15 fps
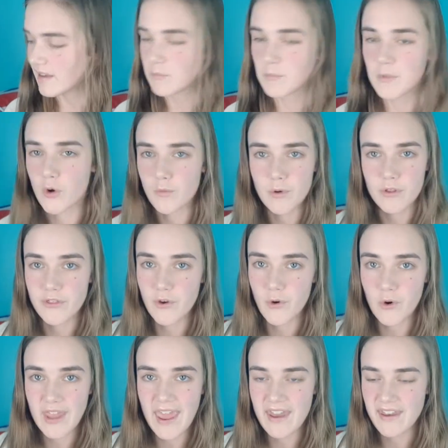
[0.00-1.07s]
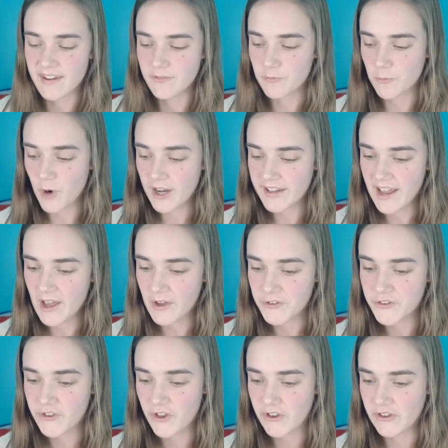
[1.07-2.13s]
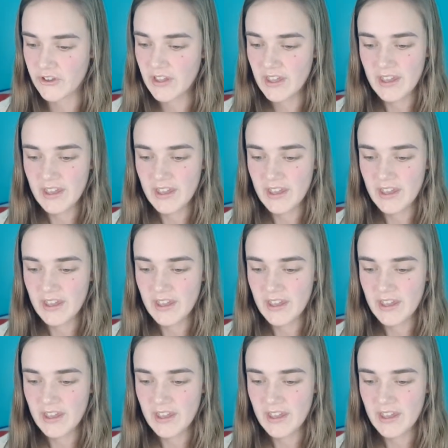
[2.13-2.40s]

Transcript: in Muguruza or Kenin right now, so